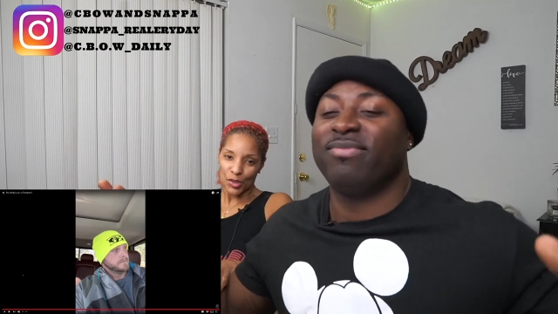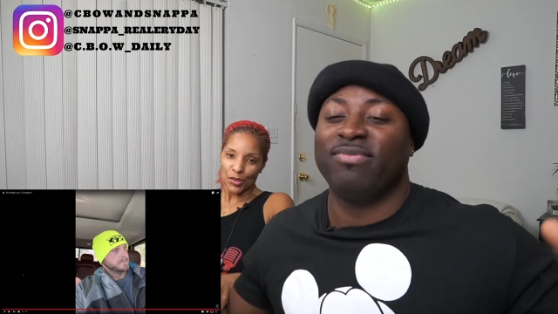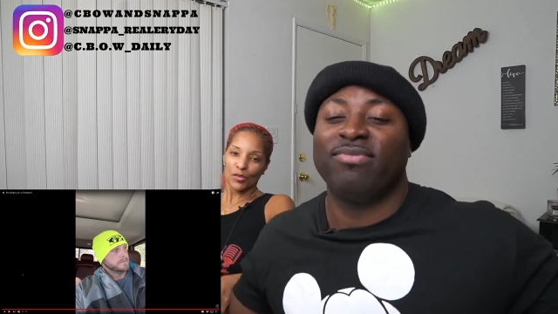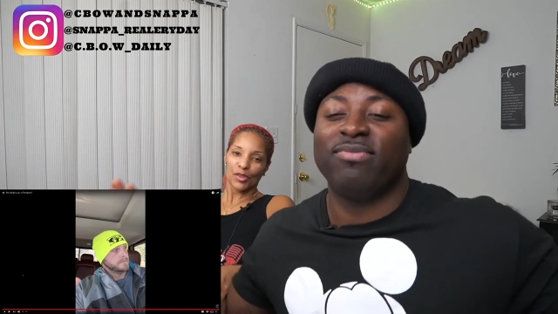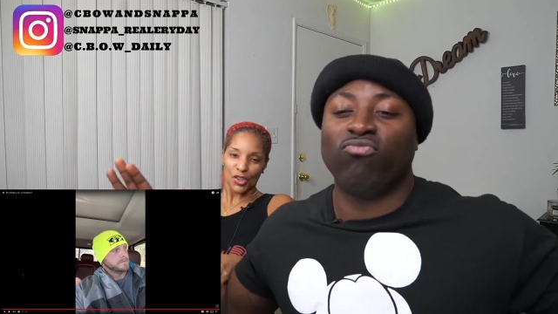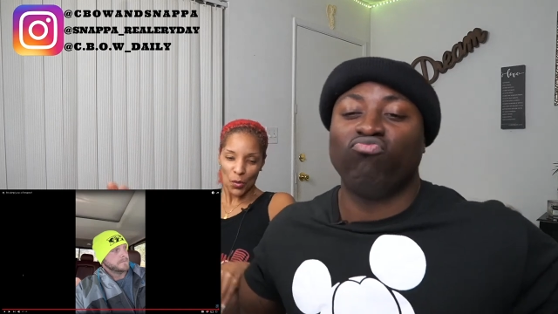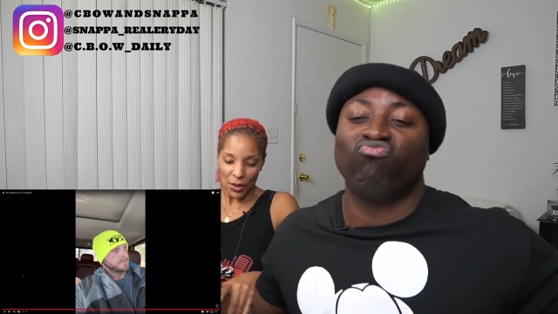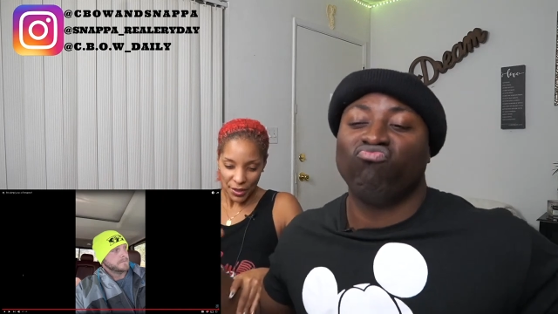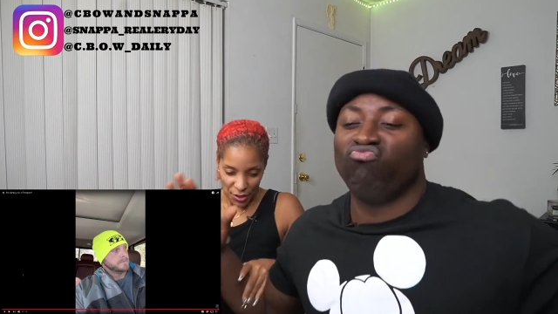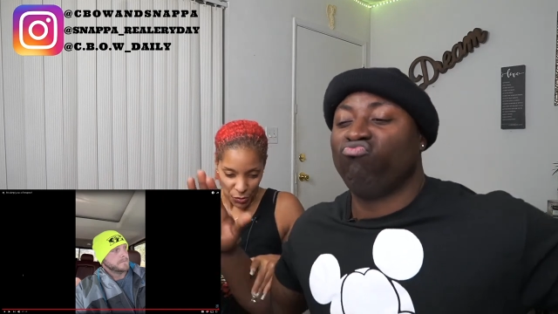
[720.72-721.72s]
Speaker 1: You
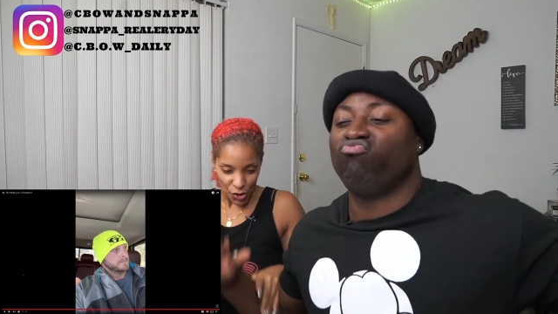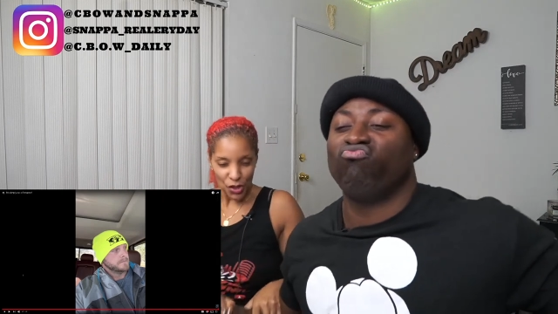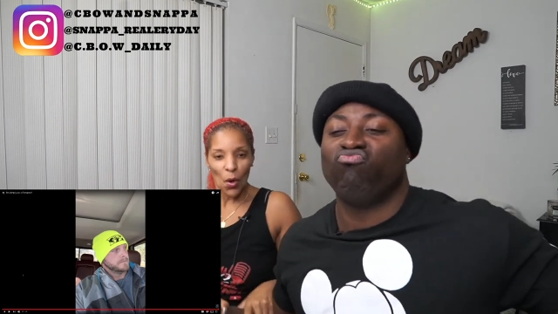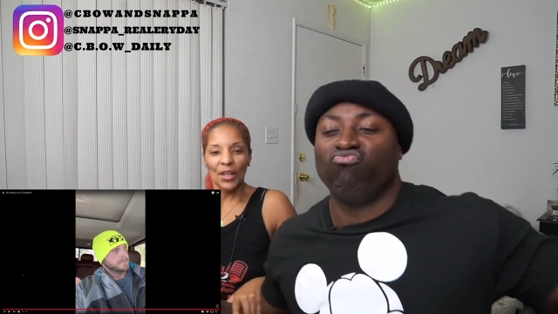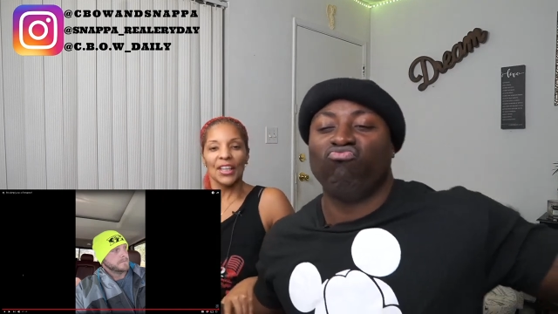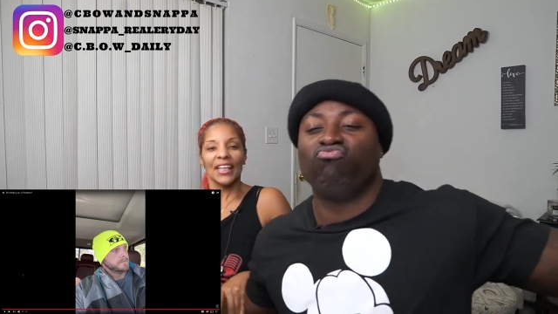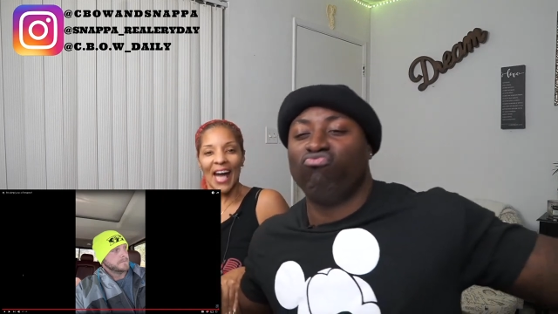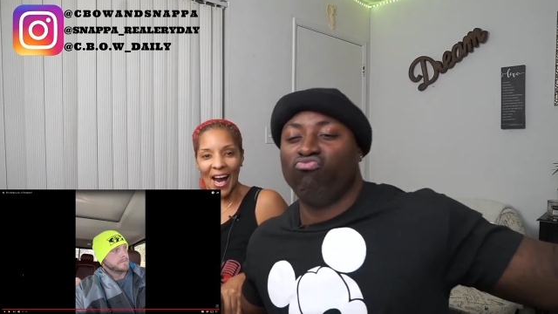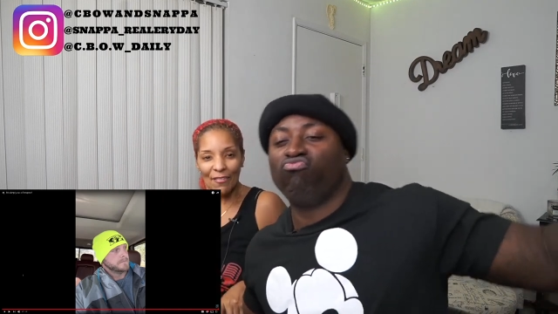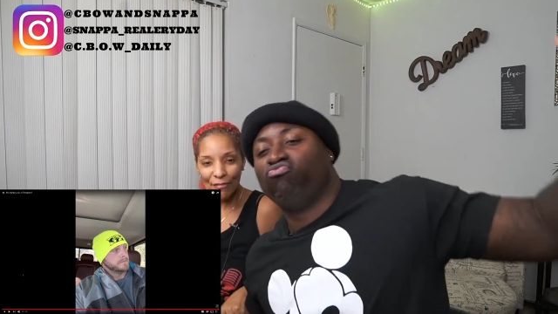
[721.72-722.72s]
shortening
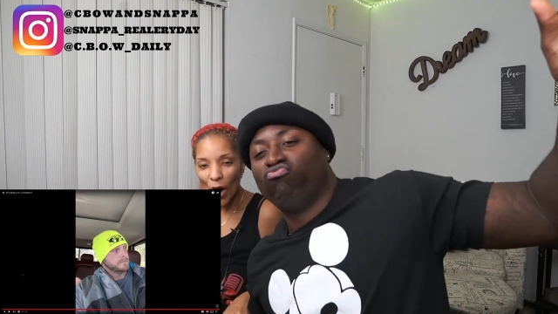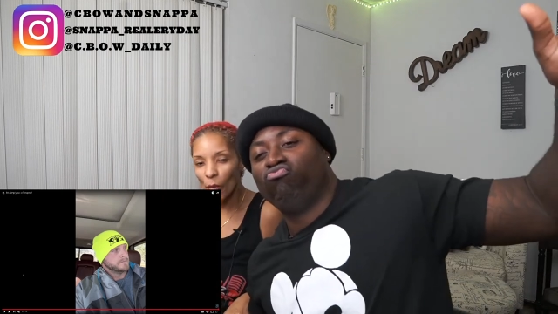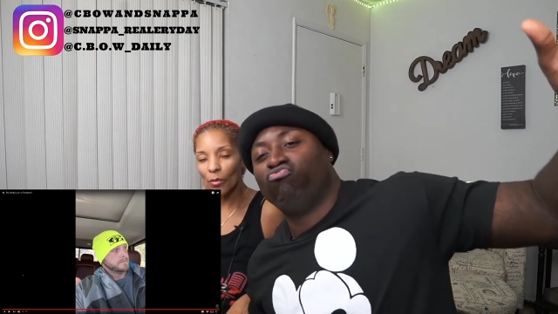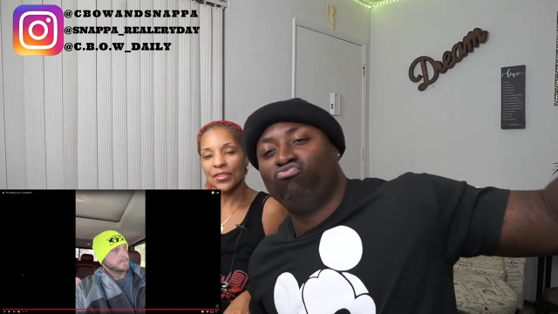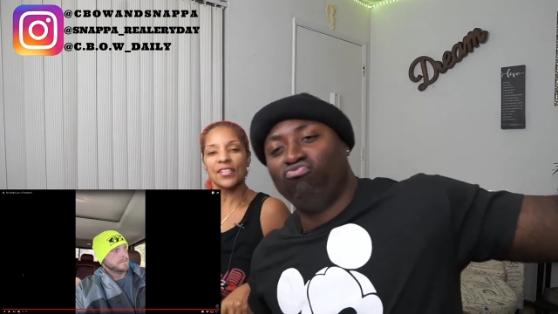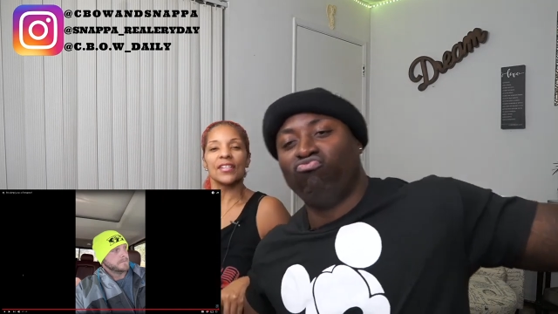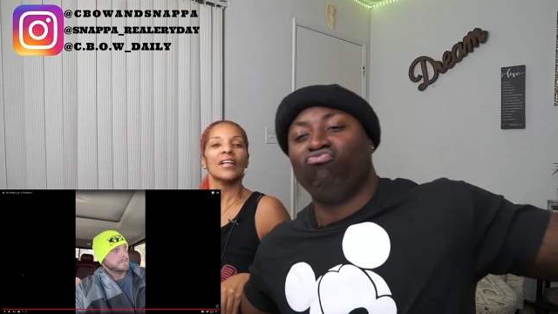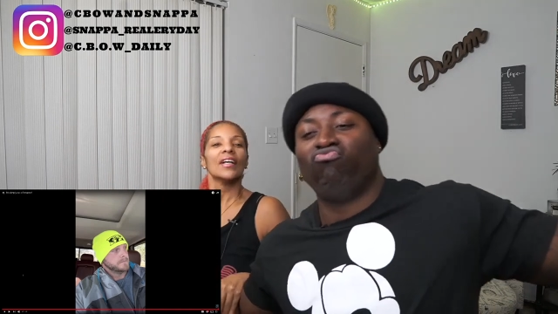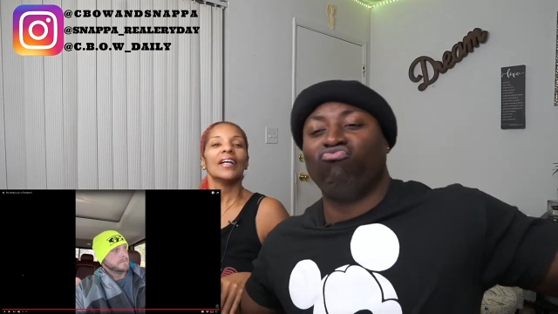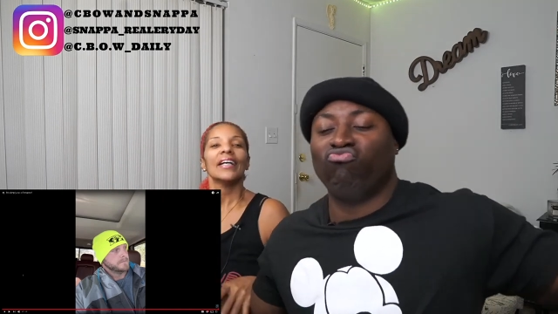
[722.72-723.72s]
our folks.
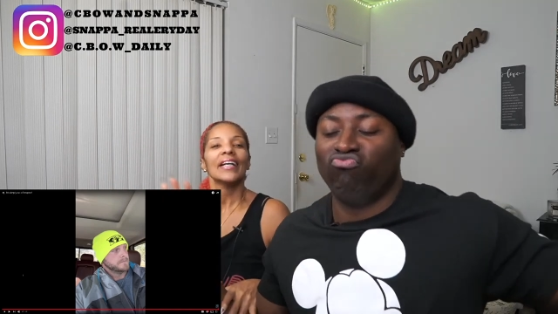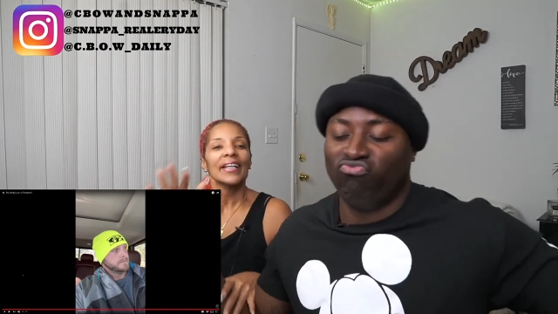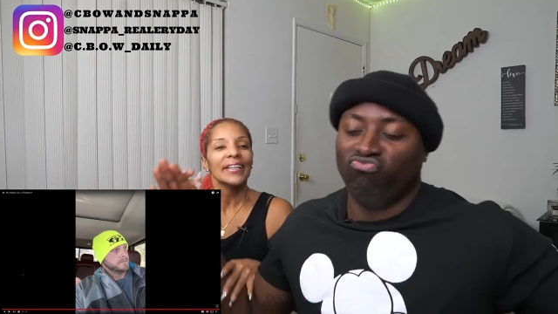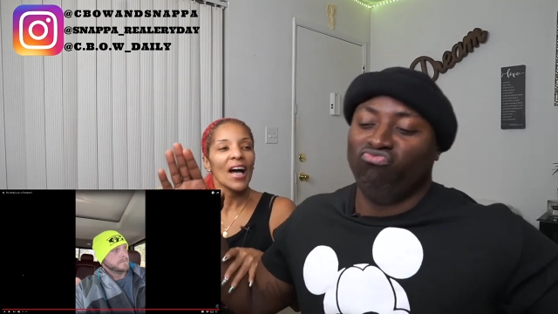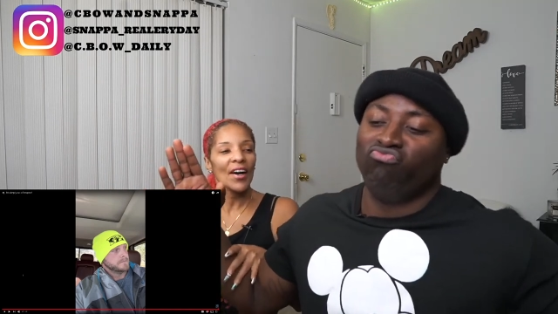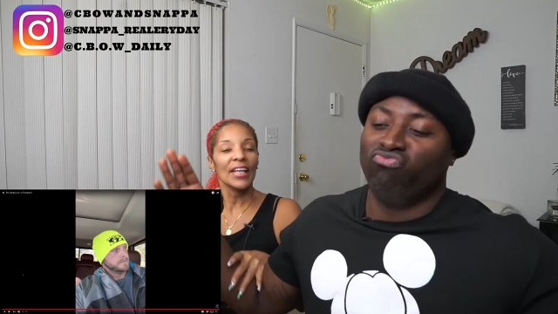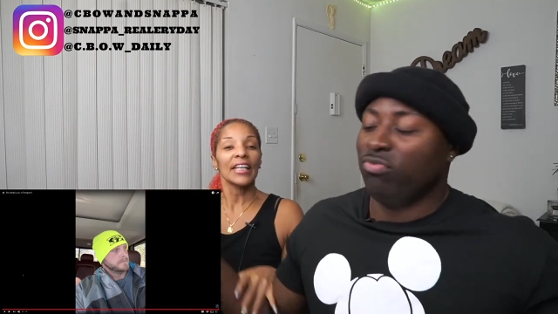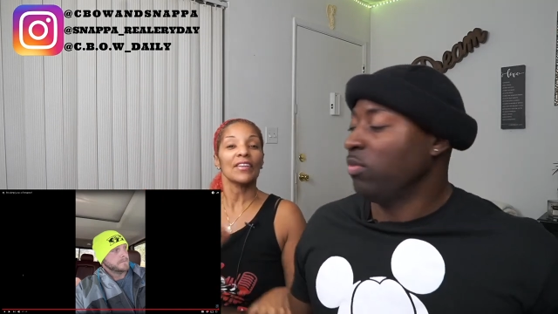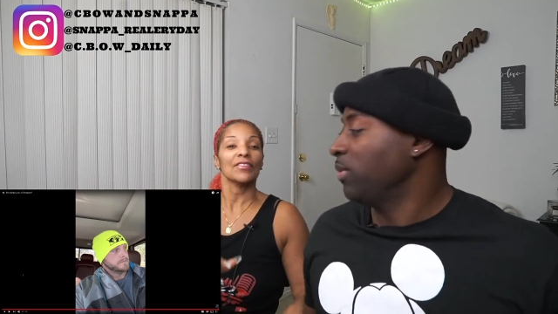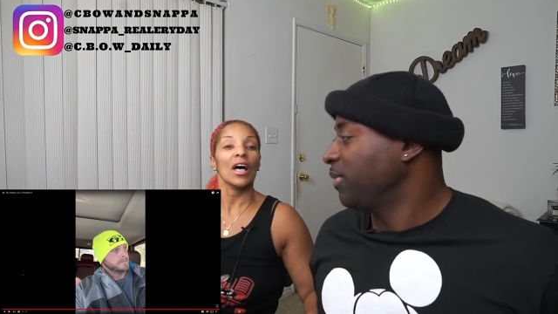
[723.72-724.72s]
Y'all, he ain't
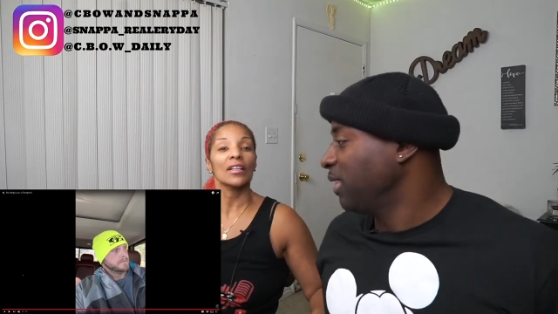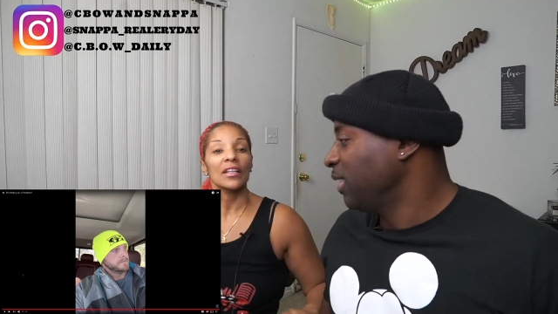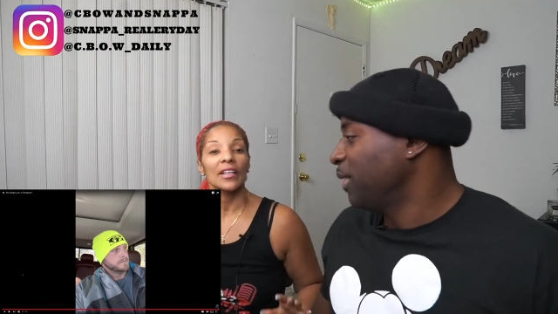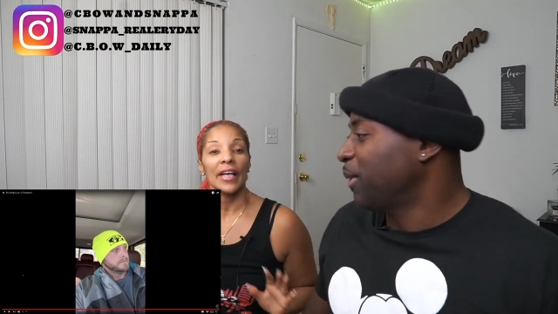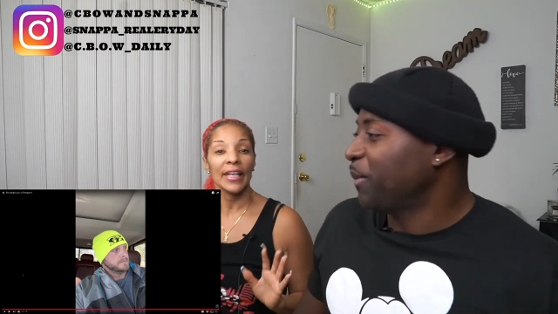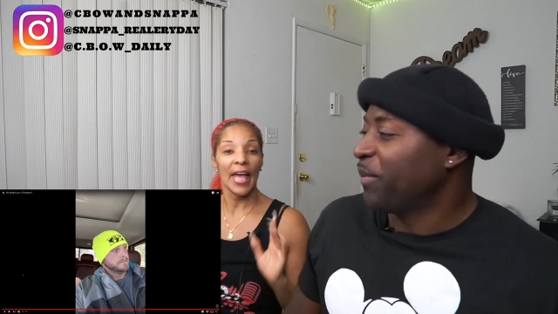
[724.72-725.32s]
giving y'all a good